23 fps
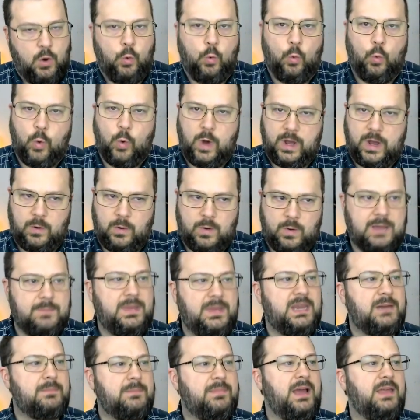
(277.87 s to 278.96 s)
What do I
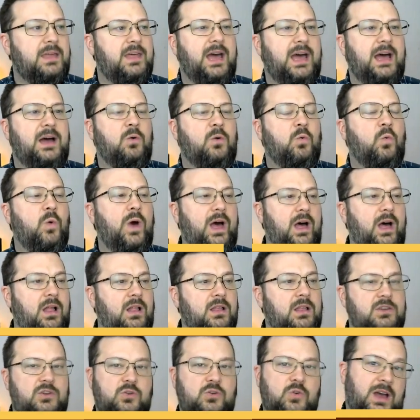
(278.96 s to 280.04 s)
mean by that?
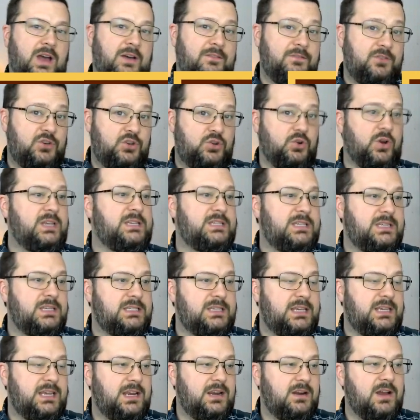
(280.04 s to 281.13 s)
Well, you have
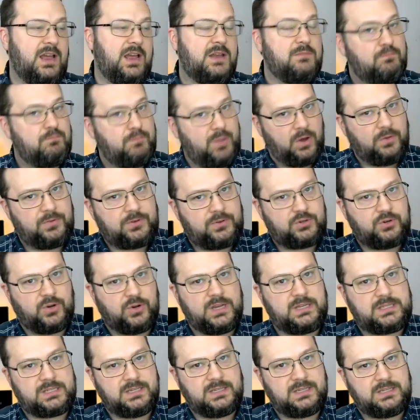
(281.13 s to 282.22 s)
choices here, and both
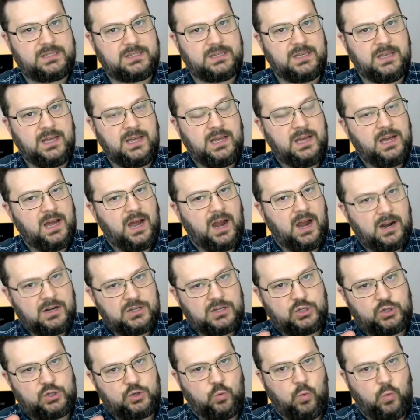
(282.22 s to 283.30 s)
choices
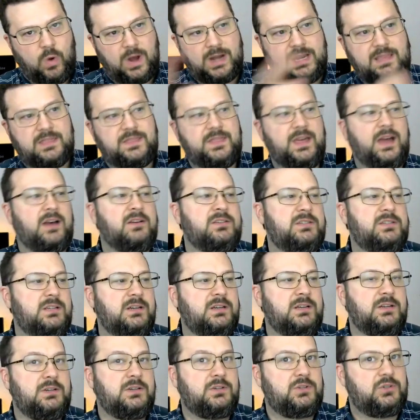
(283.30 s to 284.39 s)
are
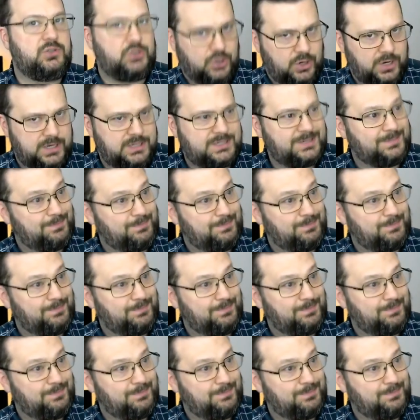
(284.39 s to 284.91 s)
20,000 choice